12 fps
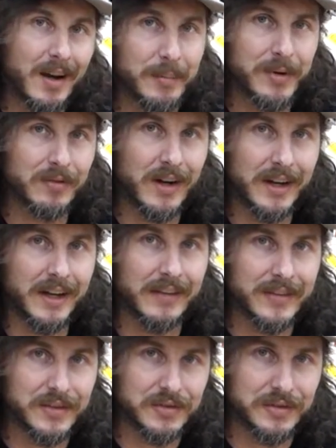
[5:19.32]
it up and running
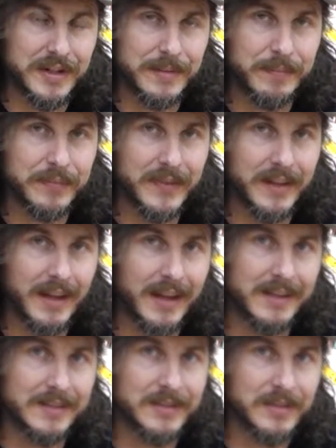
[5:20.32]
on the street
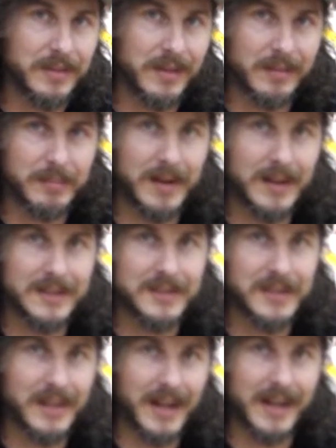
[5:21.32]
and do all the mods
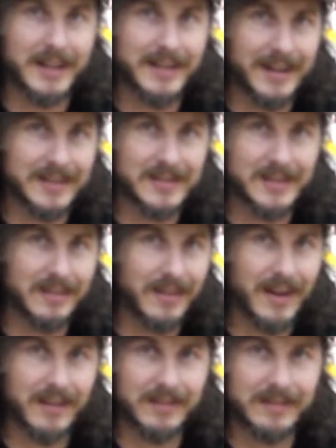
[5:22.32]
so that I can test it
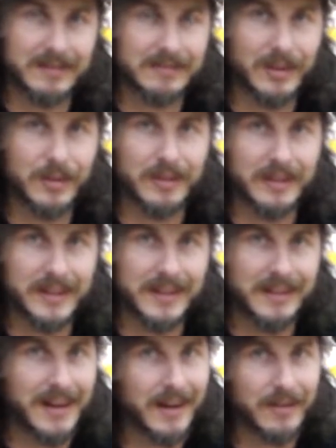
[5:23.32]
around
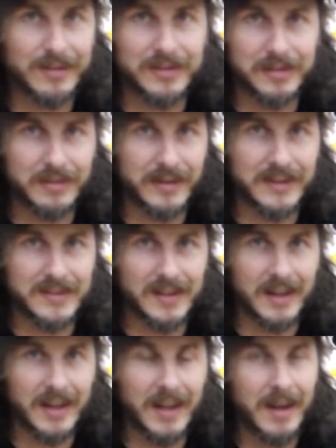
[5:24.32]
locally, not going too crazy
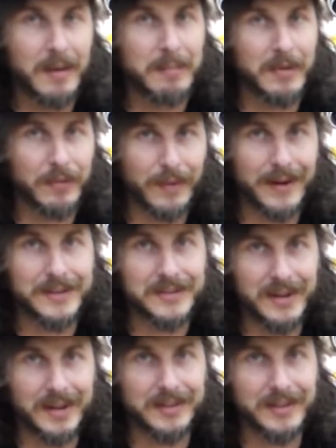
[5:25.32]
on it, before I
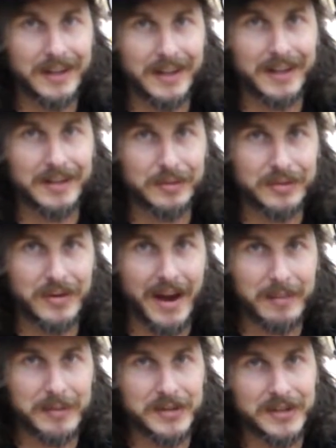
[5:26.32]
start turning it into a
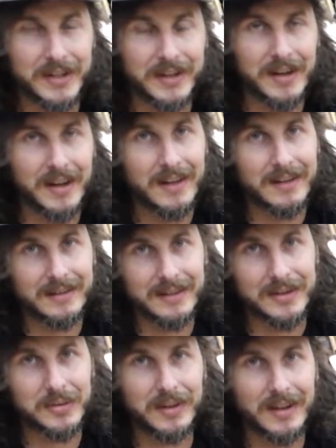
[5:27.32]
track machine.
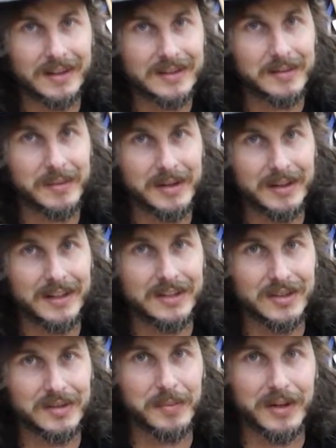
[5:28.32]
This will ultimately
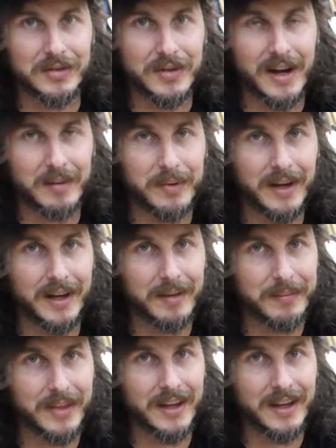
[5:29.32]
just be a track bike,
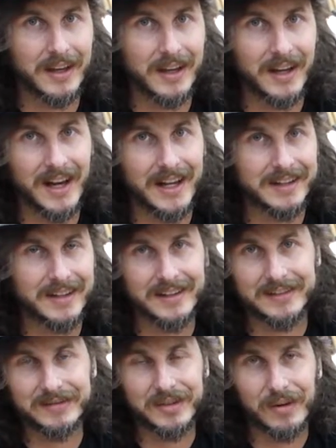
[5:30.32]
I'm thinking. I
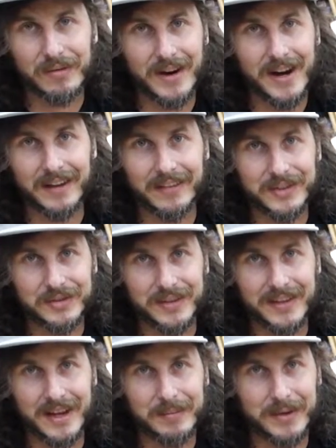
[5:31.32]
don't ride on the
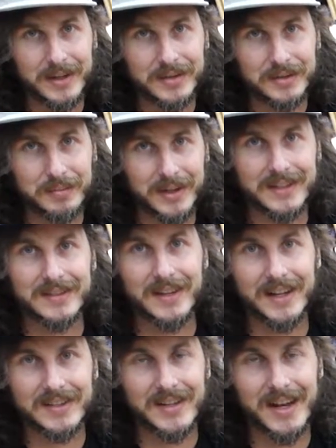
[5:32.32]
street that much, but it's
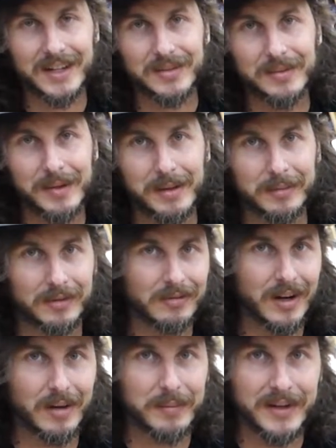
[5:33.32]
nice to actually be able to
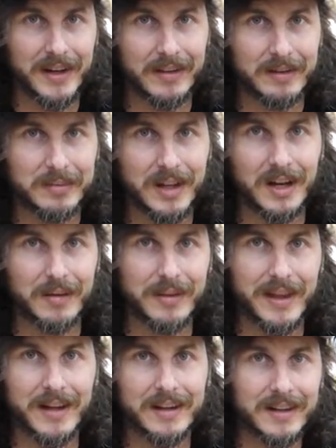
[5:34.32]
run up and down the block
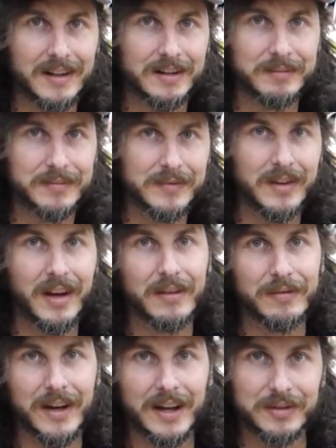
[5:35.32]
without, you know,
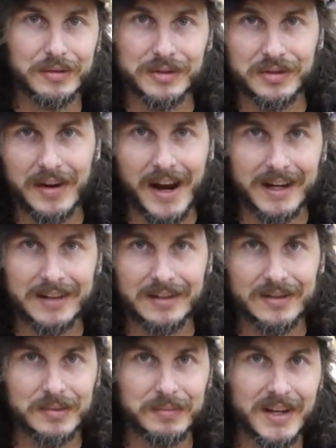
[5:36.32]
huffing out to a track to
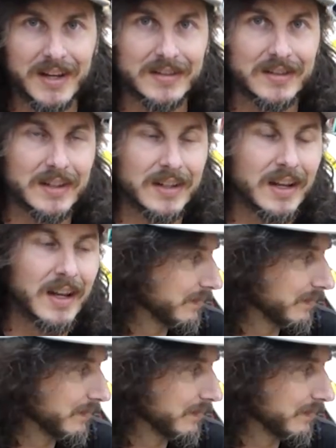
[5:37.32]
do some testing.